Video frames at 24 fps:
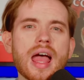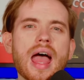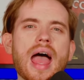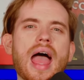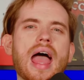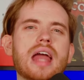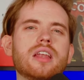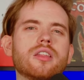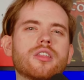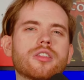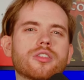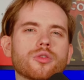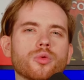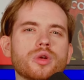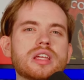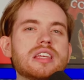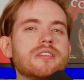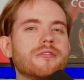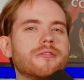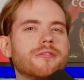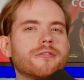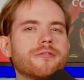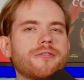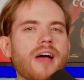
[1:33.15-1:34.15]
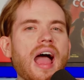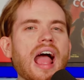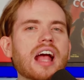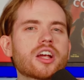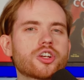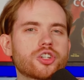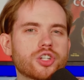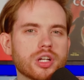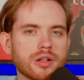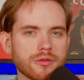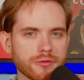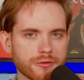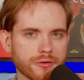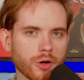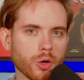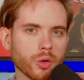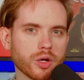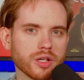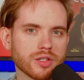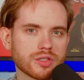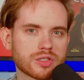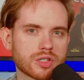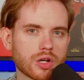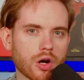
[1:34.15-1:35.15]
and 3 faction
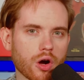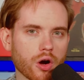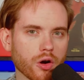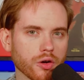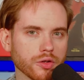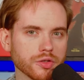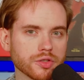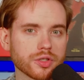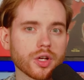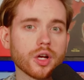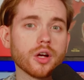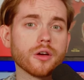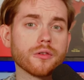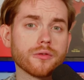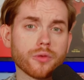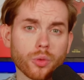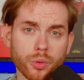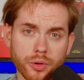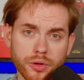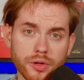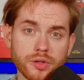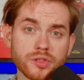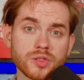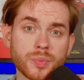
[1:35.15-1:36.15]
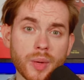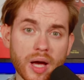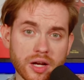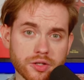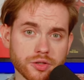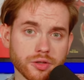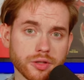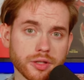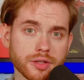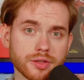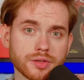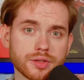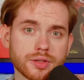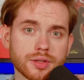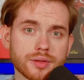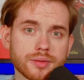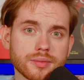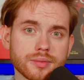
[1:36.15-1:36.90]
focused cards for the specialist.